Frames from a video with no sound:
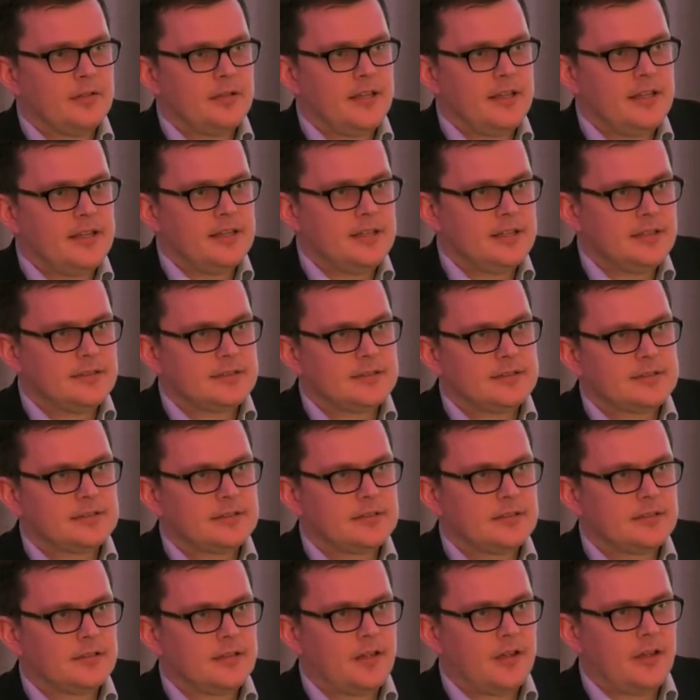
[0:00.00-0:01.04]

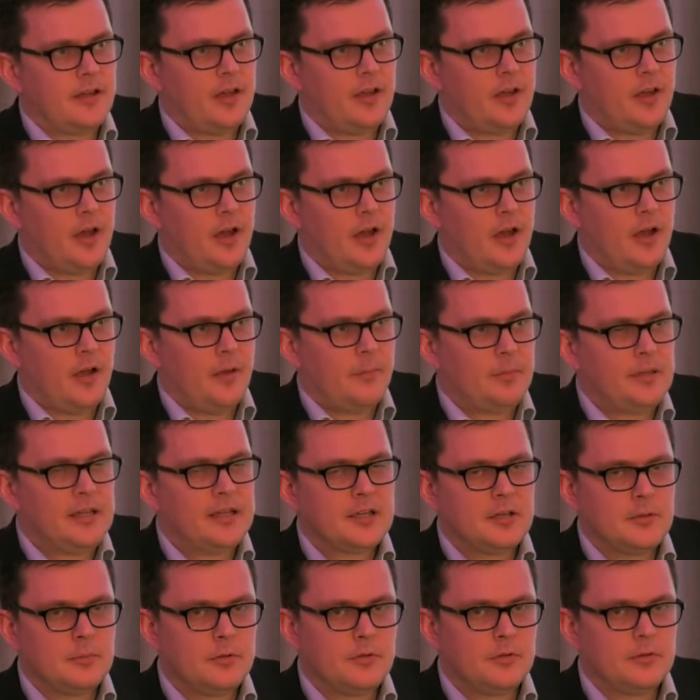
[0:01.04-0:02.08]
is
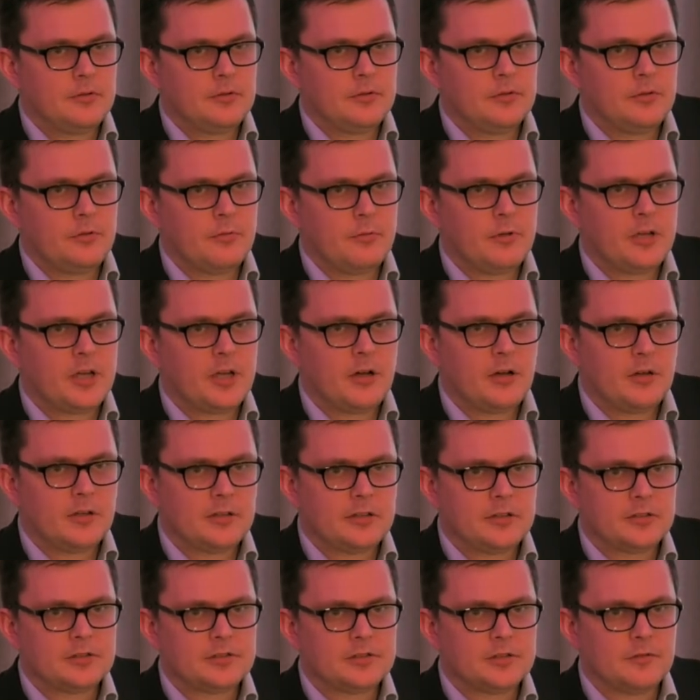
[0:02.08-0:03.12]
applicable
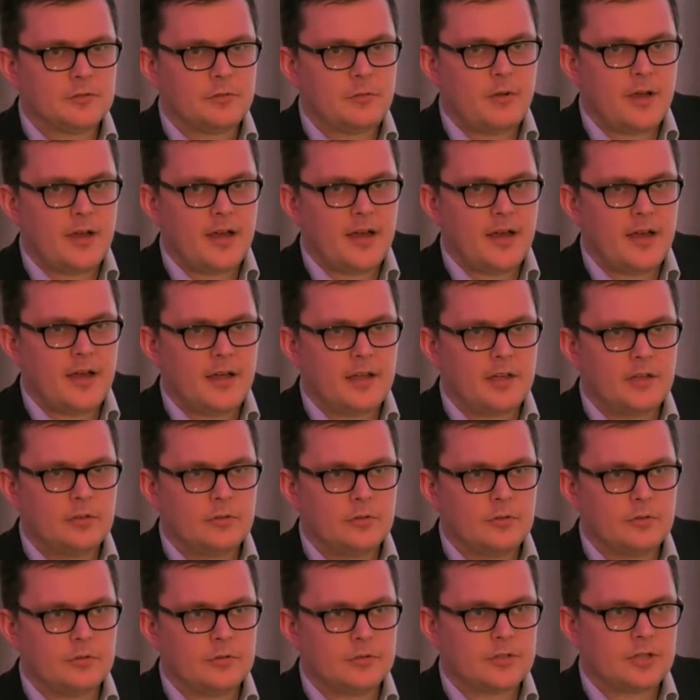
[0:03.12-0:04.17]
regardless of where
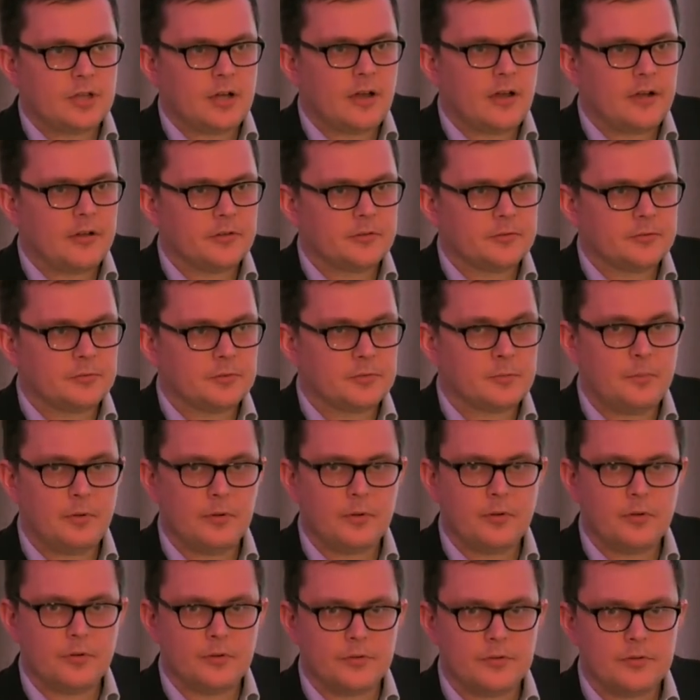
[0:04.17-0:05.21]
your child was
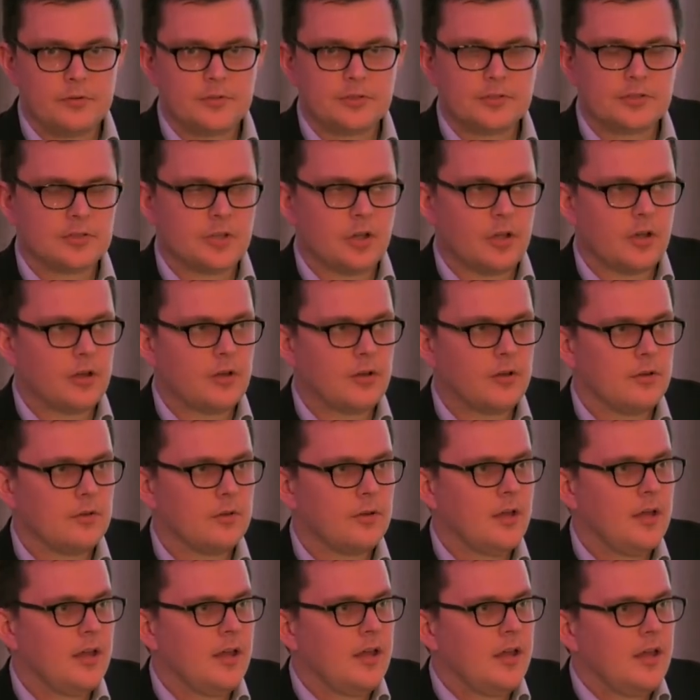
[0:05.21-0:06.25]
born.
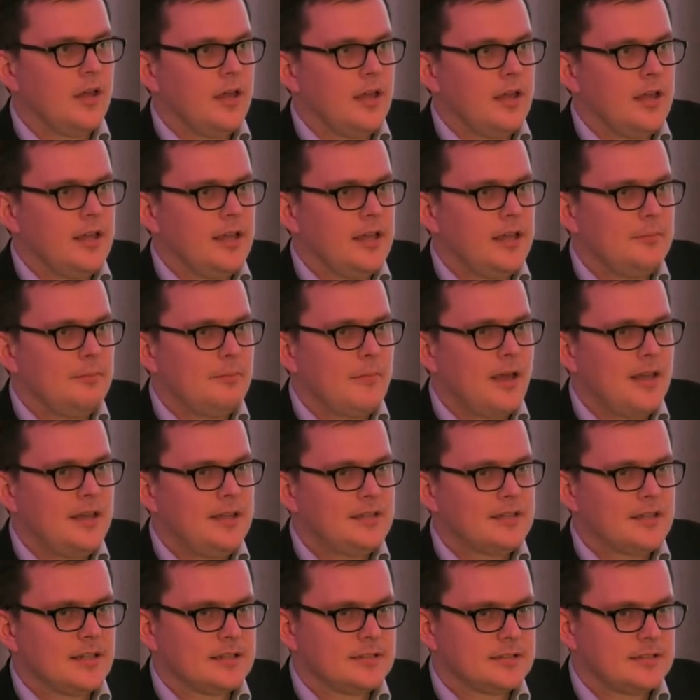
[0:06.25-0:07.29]
So in
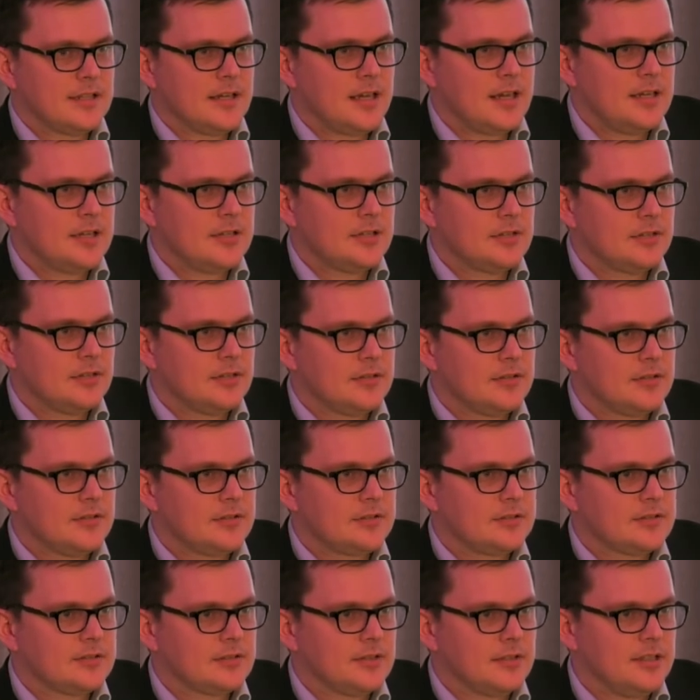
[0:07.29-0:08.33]
many
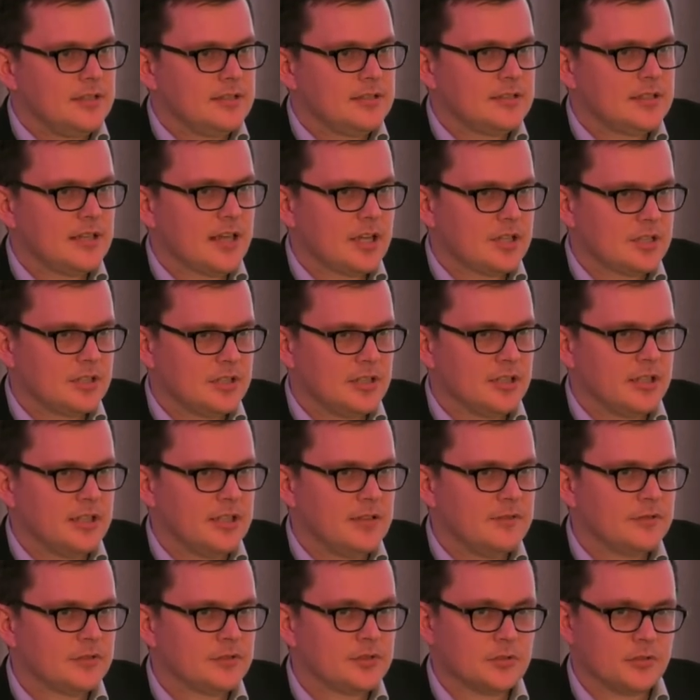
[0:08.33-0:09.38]
destinations
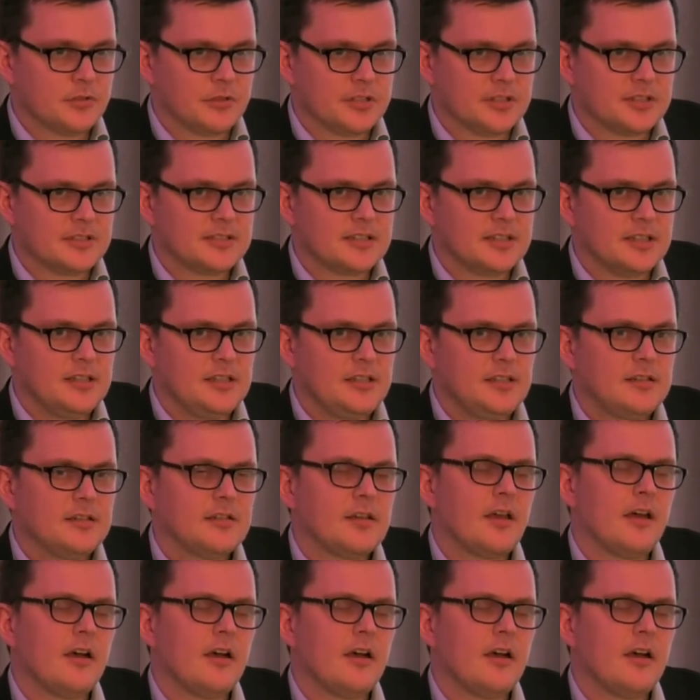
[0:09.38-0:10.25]
internationally for surrogacy,